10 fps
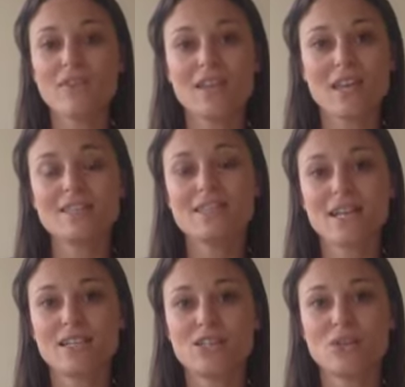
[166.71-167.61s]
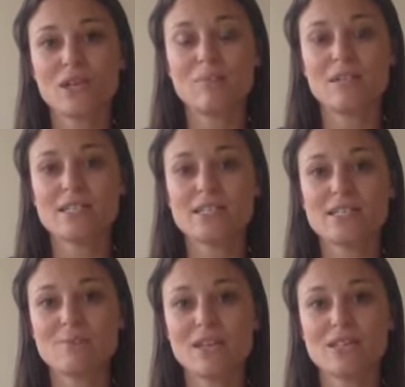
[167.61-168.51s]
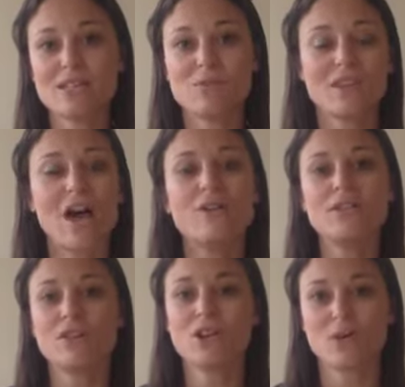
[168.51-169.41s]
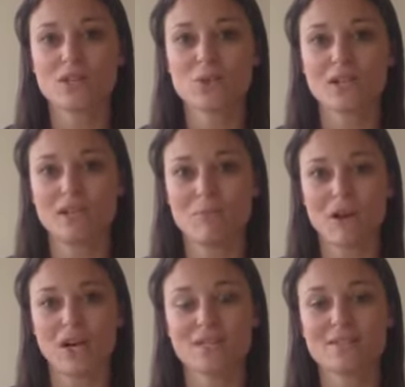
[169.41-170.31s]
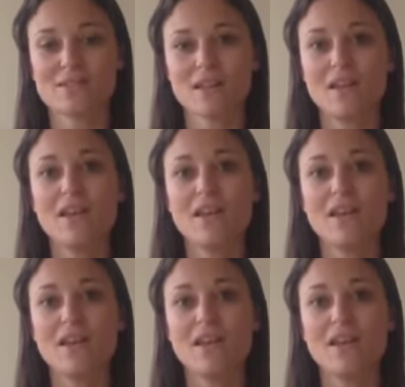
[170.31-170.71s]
then the case against you can be dismissed without even going toward the merits.